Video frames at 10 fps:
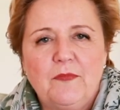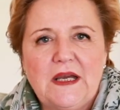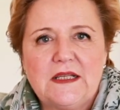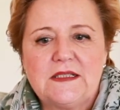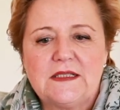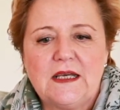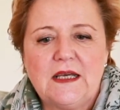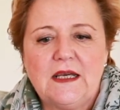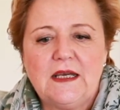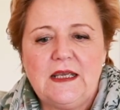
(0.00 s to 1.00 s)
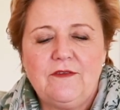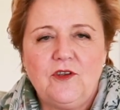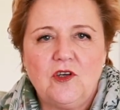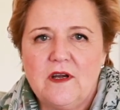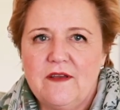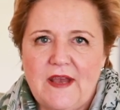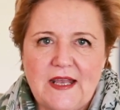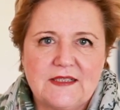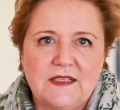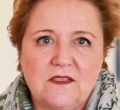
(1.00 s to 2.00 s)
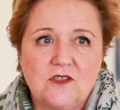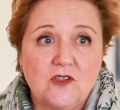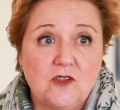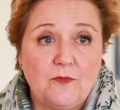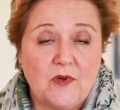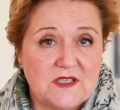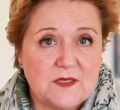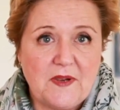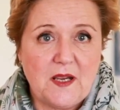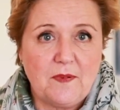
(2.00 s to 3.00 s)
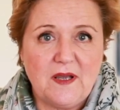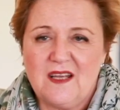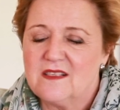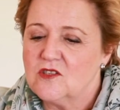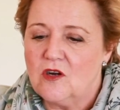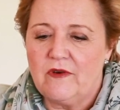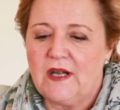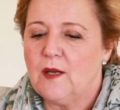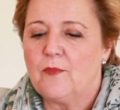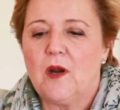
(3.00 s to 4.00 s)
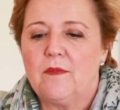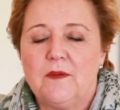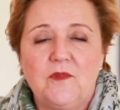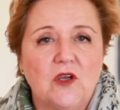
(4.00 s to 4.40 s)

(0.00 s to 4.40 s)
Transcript: but if you don't have access to printer paper, it's not really a problem.